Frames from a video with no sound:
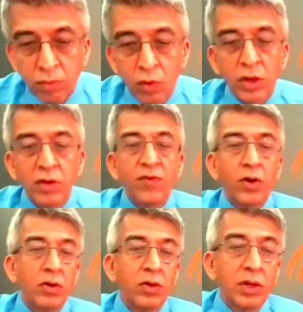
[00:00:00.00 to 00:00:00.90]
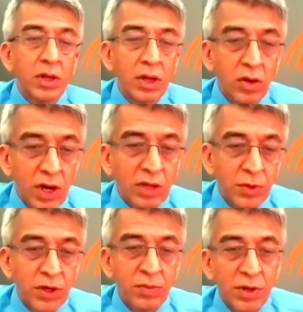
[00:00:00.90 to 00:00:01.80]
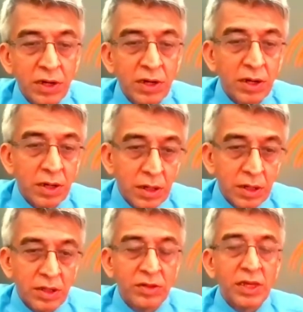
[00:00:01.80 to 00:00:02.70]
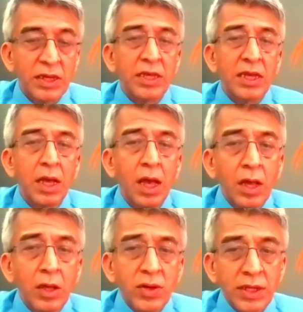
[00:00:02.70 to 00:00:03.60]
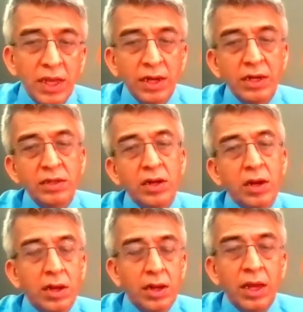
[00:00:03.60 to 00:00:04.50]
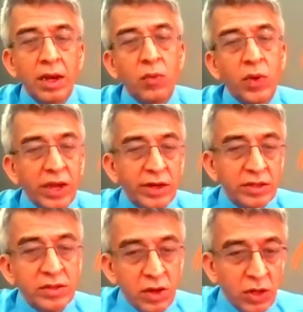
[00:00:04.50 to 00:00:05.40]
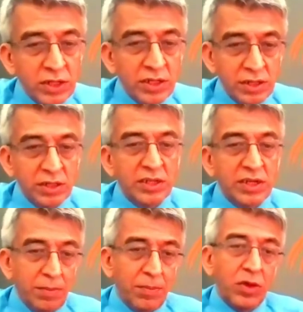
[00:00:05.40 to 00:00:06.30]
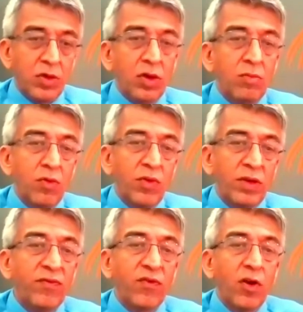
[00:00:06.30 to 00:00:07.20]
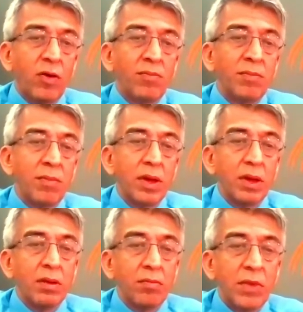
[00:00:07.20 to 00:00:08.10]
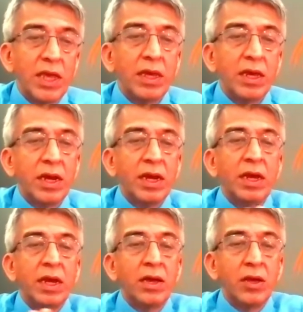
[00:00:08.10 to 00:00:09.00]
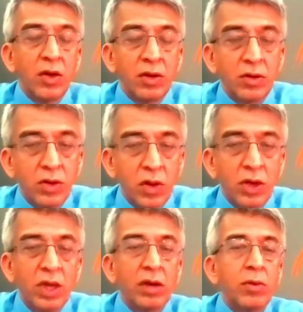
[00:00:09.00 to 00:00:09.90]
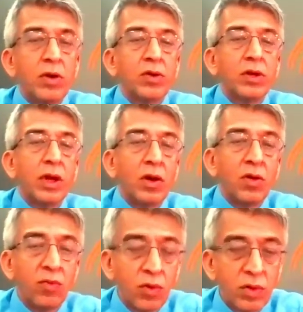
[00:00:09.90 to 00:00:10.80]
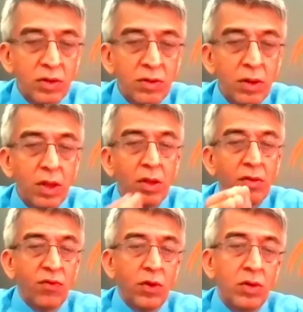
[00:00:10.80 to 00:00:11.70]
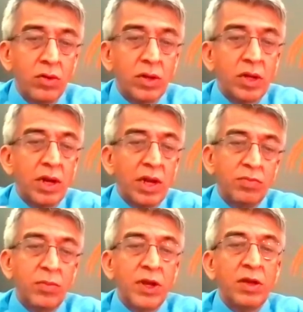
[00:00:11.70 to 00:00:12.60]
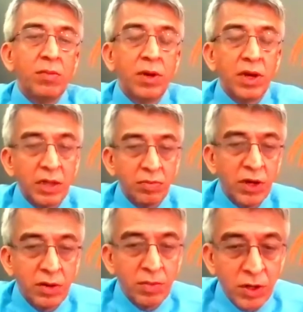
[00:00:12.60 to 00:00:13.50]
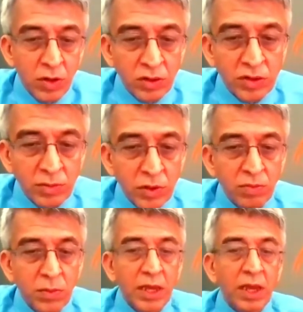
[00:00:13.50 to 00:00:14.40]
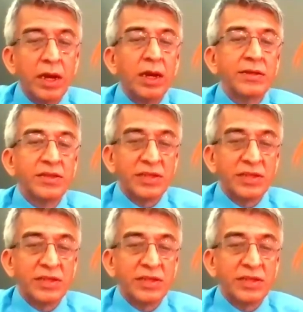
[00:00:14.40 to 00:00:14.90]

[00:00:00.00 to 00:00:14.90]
vocal for local or Atmanirbhar, uh, this thing. The, so I think it is a, in a way, it is a logical step. You're moving from Make in India, you're talking about now vocal for local Atmanirbhar. Atmanirbhar talks about making India